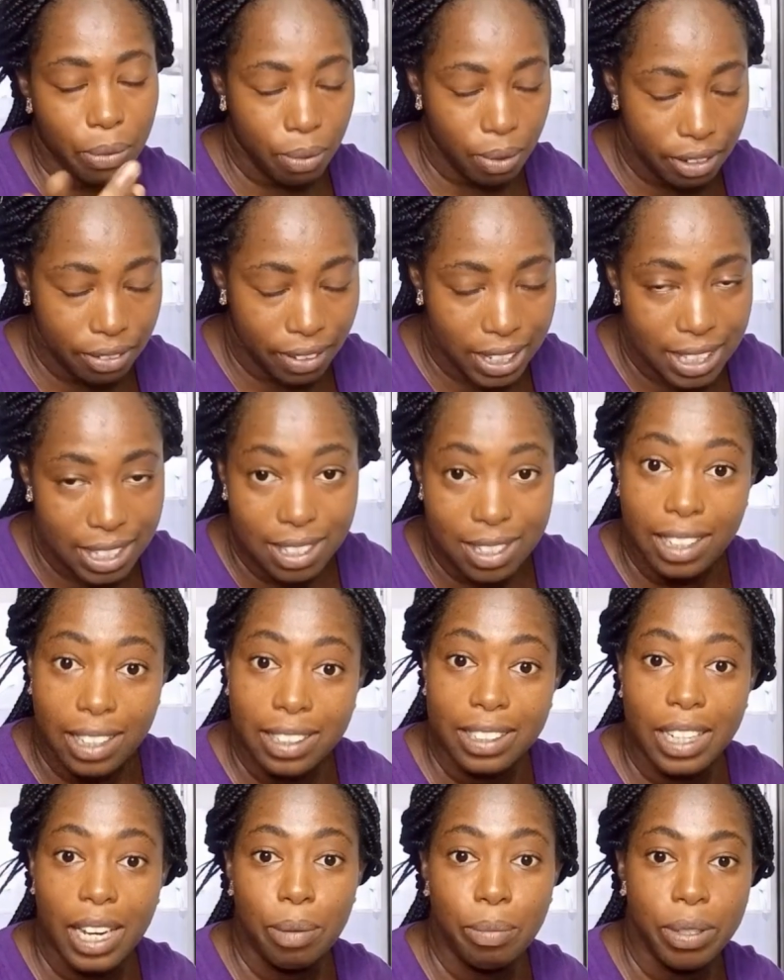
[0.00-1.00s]
If I say
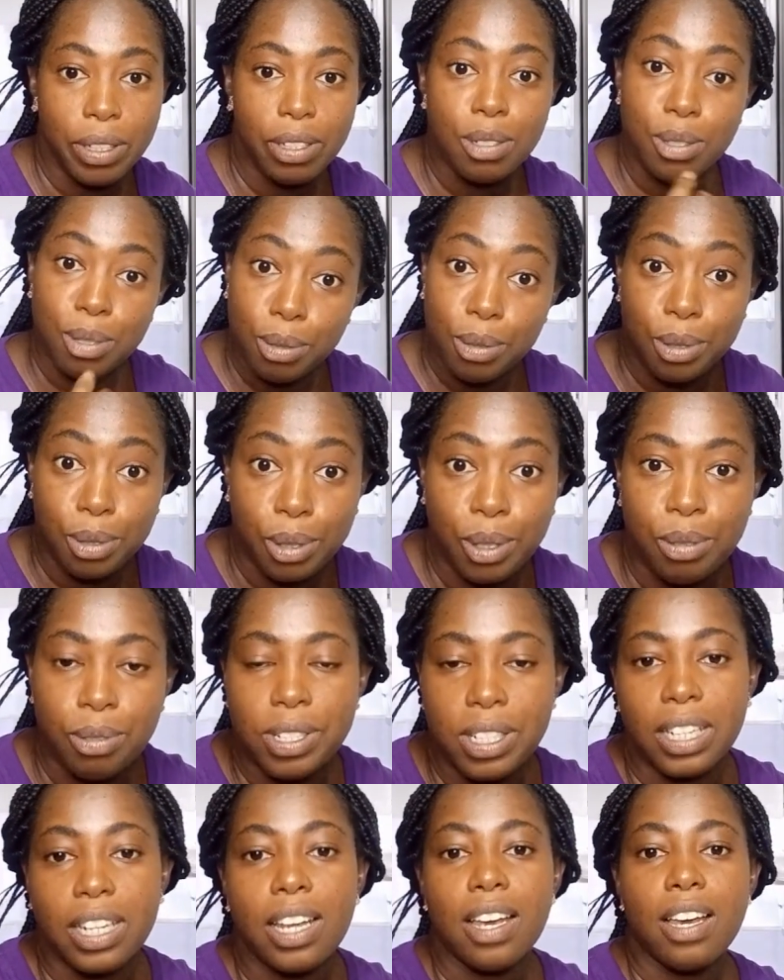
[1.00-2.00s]
saline, I mean salt
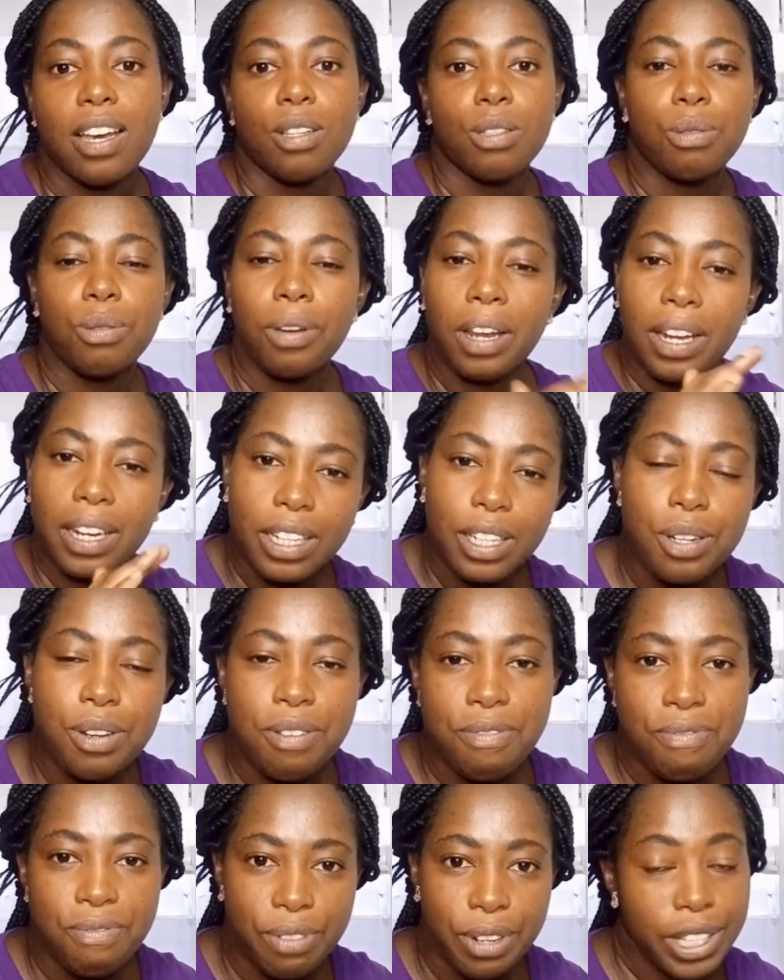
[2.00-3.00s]
solution, to clean your
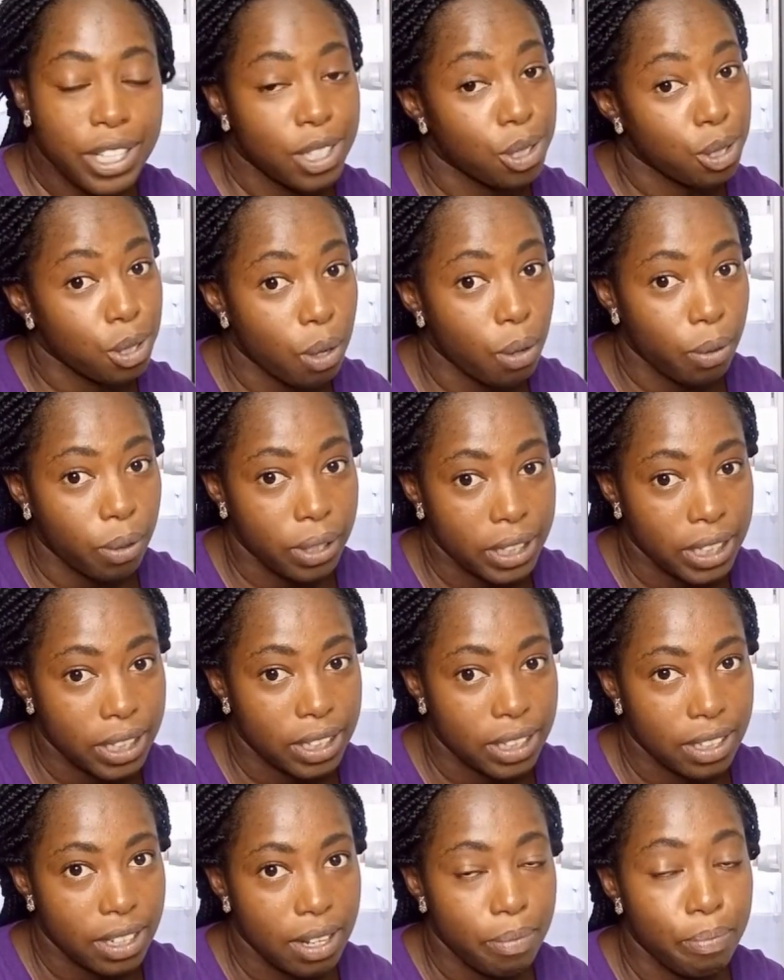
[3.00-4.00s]
fridge thoroughly,
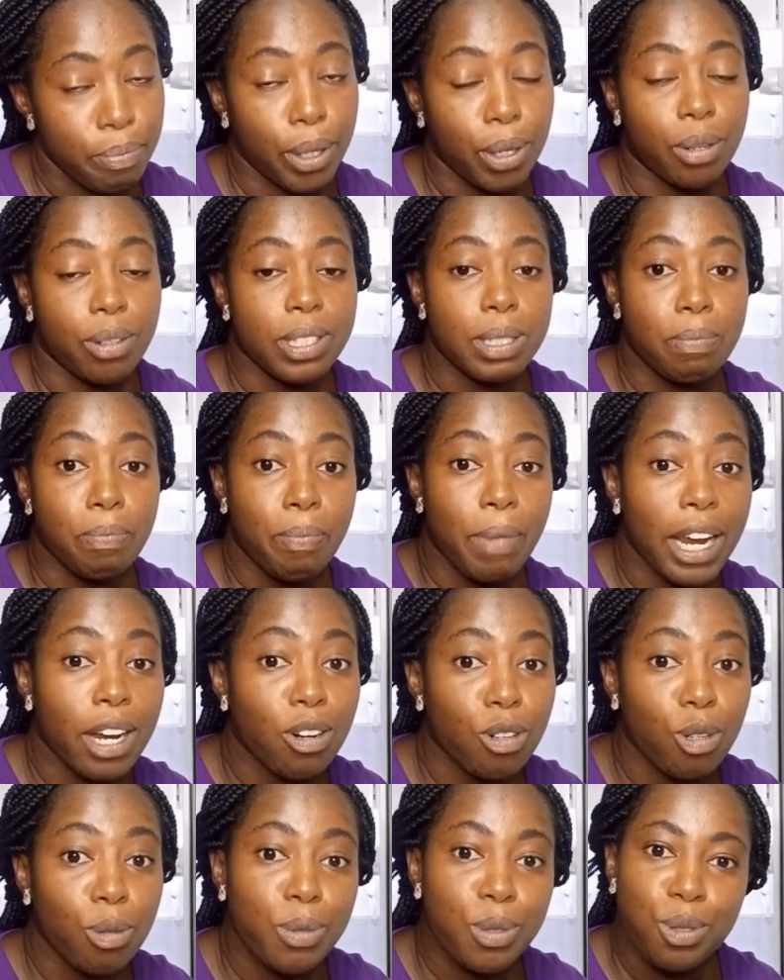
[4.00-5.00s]
because
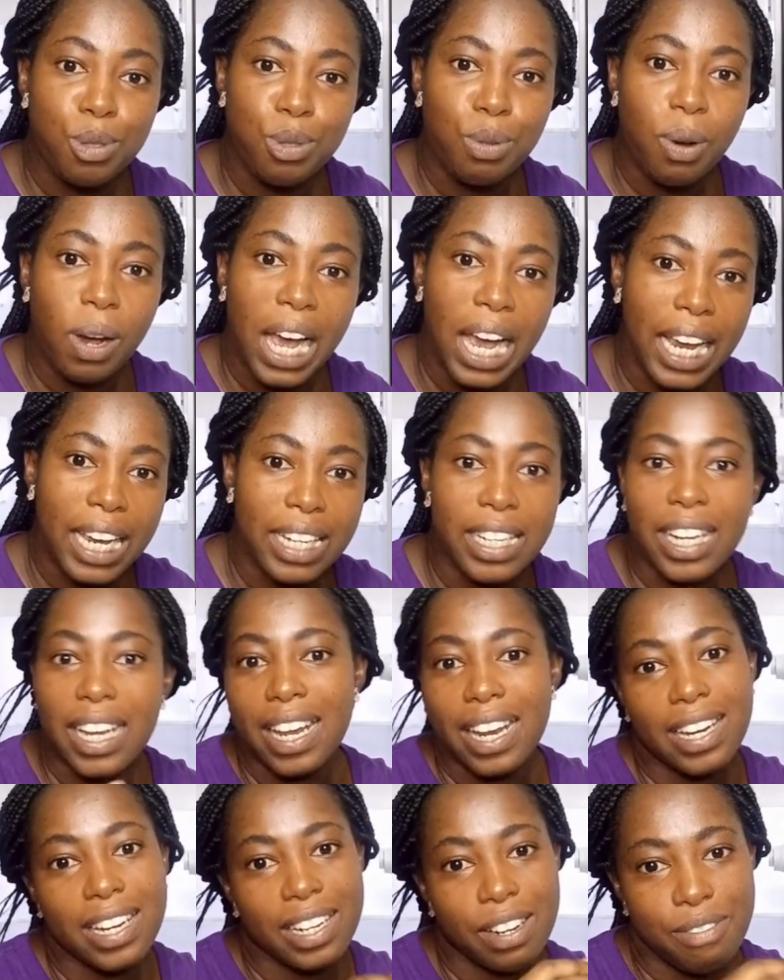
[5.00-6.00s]
microbes do hide
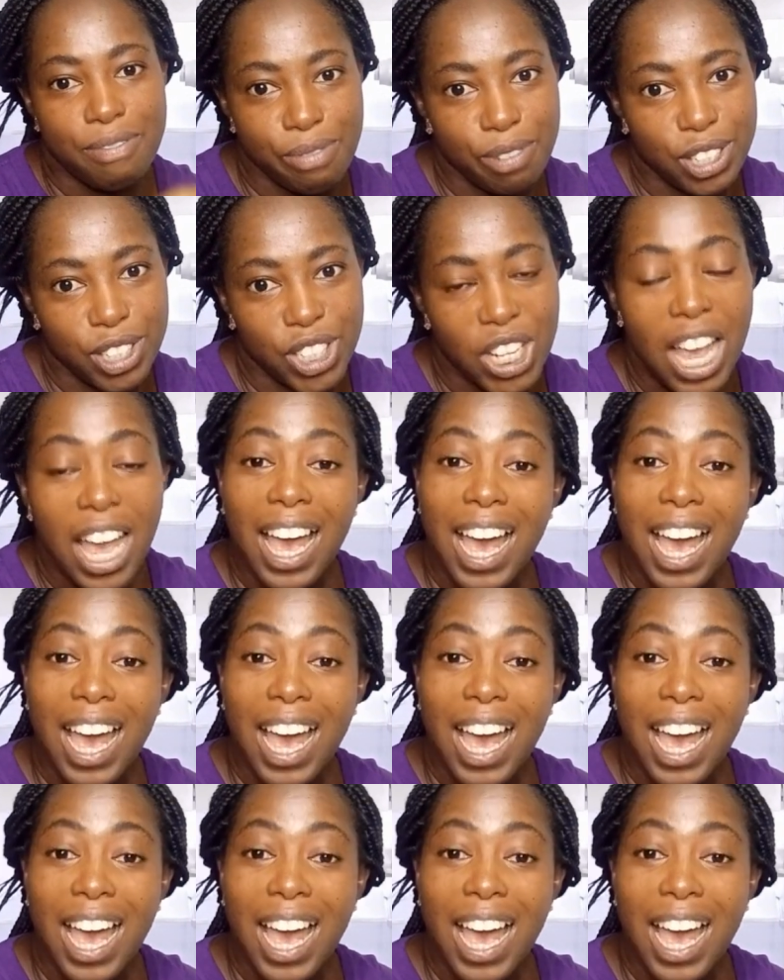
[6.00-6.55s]
in the fridge.